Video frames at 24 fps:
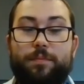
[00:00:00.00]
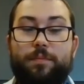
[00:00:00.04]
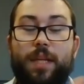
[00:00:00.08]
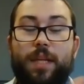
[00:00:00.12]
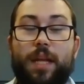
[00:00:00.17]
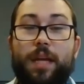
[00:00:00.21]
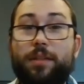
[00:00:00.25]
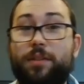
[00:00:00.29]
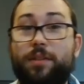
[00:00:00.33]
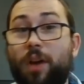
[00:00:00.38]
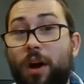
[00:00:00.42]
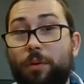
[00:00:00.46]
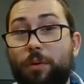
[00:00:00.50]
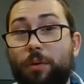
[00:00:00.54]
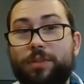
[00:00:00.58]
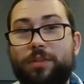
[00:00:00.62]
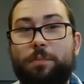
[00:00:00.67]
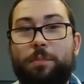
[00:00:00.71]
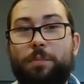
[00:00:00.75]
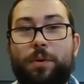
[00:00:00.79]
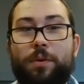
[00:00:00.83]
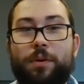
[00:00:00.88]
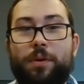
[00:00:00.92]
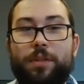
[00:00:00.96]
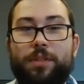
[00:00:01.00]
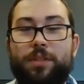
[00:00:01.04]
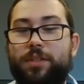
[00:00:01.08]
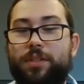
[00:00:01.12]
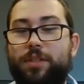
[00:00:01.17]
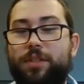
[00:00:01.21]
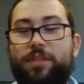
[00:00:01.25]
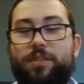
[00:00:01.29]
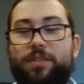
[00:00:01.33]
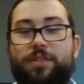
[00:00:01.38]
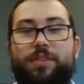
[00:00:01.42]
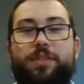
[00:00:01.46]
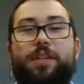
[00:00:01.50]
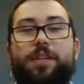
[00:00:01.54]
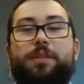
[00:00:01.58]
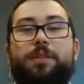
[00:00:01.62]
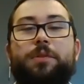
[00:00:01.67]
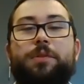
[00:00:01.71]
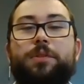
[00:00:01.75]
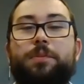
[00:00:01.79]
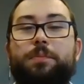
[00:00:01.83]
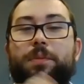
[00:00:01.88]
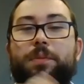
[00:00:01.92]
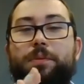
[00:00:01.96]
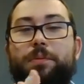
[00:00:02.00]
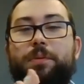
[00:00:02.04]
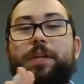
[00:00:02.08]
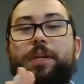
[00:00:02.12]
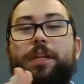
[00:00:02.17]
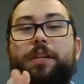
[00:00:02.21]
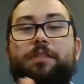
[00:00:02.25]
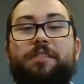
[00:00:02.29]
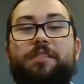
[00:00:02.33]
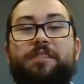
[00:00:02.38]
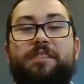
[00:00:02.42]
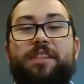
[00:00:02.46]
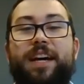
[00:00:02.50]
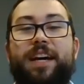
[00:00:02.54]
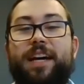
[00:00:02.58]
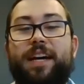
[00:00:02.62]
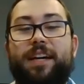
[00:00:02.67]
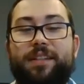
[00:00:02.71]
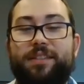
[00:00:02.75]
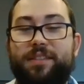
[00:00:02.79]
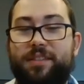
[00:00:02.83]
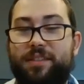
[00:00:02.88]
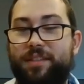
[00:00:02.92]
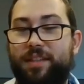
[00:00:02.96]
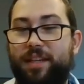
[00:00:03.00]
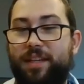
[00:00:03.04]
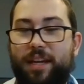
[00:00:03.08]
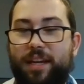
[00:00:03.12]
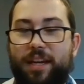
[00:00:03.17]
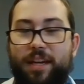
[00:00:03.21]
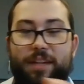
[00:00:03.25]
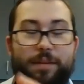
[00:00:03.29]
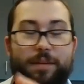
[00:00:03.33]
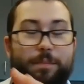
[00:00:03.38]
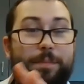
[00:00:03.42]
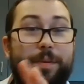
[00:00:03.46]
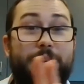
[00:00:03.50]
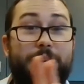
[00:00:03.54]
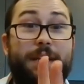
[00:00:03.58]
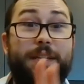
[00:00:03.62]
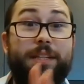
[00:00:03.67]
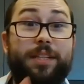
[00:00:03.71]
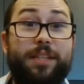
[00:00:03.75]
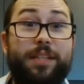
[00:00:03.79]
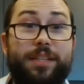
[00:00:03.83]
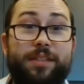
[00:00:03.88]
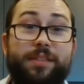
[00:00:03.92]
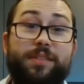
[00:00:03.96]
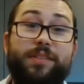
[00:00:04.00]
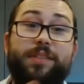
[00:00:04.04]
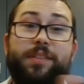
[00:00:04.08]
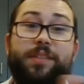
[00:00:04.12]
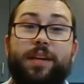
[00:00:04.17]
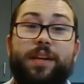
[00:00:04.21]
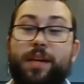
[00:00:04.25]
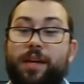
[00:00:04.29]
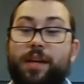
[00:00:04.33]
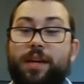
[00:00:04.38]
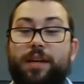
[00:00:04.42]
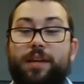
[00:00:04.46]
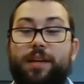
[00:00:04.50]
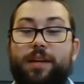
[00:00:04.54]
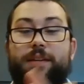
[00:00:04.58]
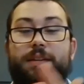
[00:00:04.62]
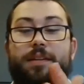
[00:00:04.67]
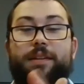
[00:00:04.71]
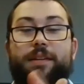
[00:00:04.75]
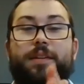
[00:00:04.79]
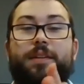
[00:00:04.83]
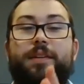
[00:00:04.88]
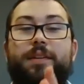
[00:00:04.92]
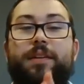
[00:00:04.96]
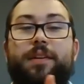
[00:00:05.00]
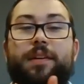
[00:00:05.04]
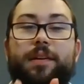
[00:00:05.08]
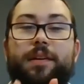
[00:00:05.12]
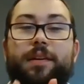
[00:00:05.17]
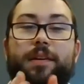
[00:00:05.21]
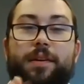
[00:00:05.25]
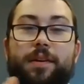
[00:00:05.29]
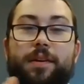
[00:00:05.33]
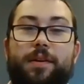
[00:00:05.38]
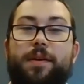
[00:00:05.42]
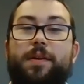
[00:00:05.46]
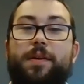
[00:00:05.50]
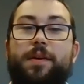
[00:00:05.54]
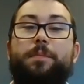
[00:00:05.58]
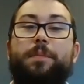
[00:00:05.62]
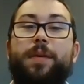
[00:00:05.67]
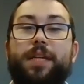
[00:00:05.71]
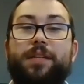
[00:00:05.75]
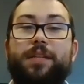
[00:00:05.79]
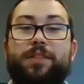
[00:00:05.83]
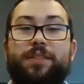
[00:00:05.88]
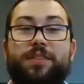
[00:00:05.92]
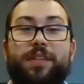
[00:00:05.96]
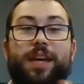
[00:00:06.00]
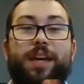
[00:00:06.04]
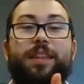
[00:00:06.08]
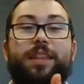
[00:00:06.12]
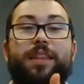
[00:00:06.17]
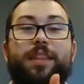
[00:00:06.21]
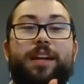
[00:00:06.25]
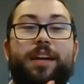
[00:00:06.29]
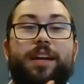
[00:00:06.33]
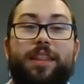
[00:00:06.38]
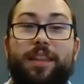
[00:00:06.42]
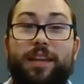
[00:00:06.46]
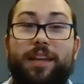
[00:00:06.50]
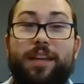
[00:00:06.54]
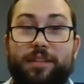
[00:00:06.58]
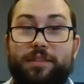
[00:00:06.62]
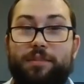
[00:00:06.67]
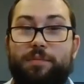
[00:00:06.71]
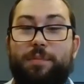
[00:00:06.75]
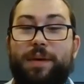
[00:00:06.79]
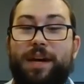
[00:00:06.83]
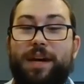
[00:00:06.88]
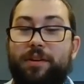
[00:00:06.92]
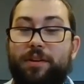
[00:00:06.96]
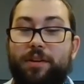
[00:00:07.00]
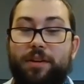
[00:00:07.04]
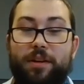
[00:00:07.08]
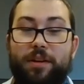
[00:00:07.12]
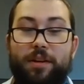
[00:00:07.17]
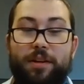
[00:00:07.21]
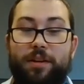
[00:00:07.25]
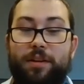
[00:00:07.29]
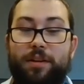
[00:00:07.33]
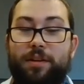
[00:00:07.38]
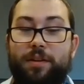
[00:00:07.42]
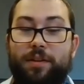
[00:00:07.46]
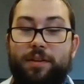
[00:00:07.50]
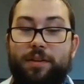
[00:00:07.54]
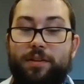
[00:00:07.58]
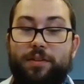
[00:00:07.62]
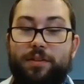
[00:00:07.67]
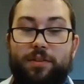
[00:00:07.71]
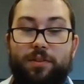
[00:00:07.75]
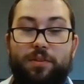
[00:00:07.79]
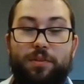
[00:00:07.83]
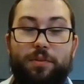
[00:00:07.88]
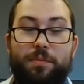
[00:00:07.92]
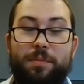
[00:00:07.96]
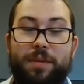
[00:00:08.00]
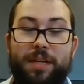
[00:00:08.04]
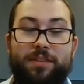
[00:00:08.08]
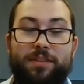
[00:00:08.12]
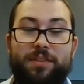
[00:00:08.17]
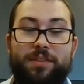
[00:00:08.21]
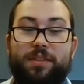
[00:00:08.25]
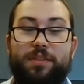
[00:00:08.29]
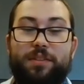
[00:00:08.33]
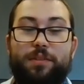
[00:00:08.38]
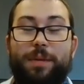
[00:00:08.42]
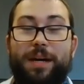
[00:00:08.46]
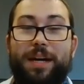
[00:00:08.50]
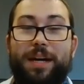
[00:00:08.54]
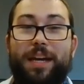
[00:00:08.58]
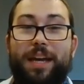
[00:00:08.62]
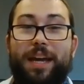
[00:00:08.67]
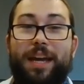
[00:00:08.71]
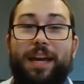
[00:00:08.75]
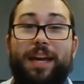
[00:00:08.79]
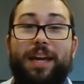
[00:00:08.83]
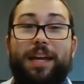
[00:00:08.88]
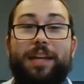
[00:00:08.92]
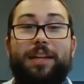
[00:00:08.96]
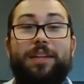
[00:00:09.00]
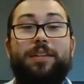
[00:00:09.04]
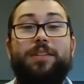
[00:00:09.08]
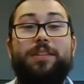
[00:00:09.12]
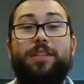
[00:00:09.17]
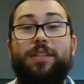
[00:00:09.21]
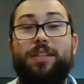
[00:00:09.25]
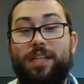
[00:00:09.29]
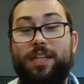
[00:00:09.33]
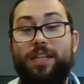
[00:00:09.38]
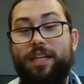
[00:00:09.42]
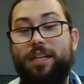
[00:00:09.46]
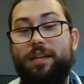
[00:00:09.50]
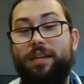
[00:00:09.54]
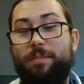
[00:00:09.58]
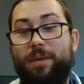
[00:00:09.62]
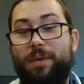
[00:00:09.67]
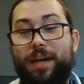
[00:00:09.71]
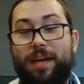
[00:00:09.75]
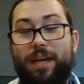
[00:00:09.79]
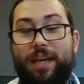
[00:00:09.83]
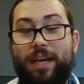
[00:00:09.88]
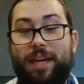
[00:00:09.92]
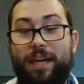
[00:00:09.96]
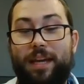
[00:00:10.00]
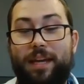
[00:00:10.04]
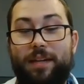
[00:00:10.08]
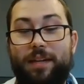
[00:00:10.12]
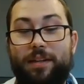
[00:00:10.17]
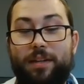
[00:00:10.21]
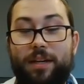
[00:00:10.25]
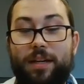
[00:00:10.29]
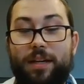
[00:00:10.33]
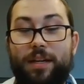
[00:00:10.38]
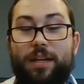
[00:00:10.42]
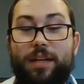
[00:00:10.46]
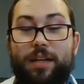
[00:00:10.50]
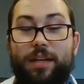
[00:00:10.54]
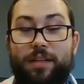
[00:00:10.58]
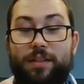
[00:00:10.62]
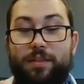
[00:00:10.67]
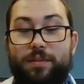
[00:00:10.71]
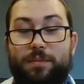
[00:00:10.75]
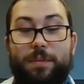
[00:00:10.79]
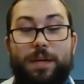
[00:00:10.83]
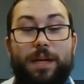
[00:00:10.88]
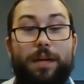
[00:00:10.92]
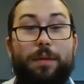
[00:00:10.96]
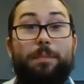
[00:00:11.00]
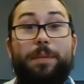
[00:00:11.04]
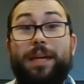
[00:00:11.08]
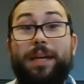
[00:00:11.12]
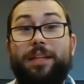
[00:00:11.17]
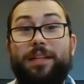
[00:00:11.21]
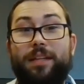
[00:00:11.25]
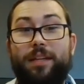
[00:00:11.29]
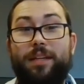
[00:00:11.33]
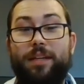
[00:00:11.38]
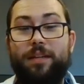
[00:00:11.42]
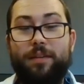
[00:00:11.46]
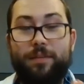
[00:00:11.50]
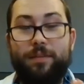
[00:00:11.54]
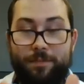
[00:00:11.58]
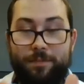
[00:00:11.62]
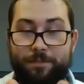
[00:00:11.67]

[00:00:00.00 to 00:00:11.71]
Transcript: It's always important to distinguish between facts and opinions. Me saying that I think it's better to mix this by hand and to knead it by hand is my opinion.